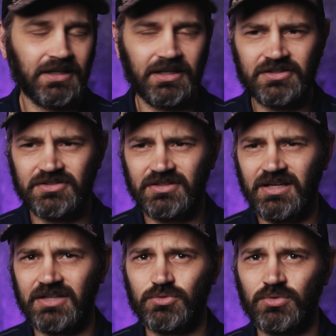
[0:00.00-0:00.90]
it's
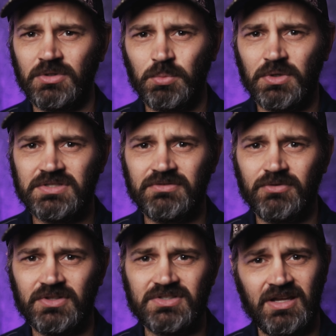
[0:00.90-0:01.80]
really impressive
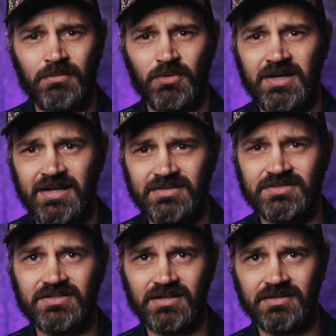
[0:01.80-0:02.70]
what this camera
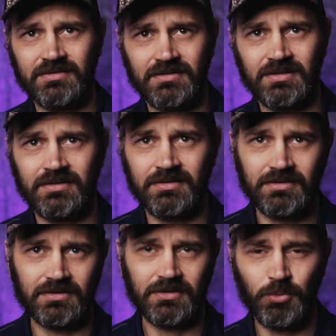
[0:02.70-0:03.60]
has done
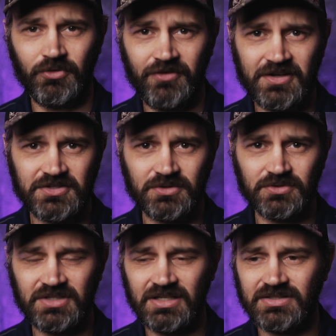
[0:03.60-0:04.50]
in a professional
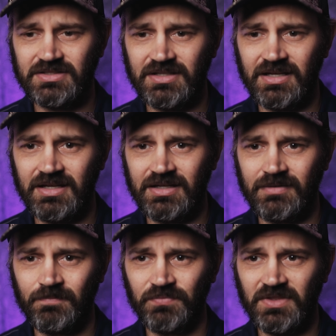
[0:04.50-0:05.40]
sense,
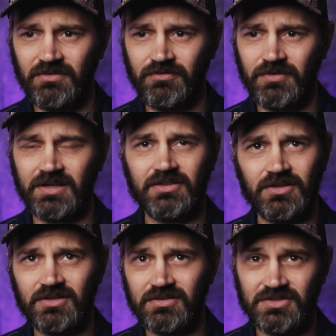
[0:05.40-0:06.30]
and the fact
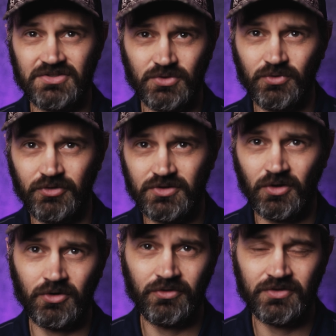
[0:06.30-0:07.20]
that there's still
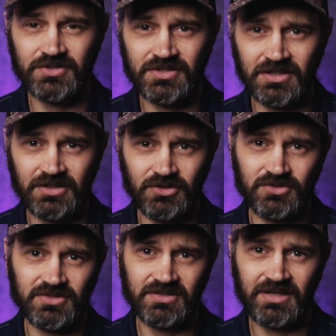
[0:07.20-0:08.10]
photographers that
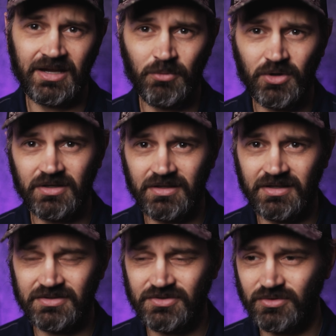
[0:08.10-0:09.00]
use this camera
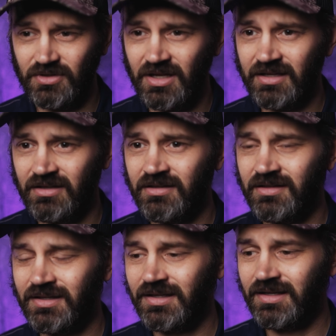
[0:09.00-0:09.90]
and still like it.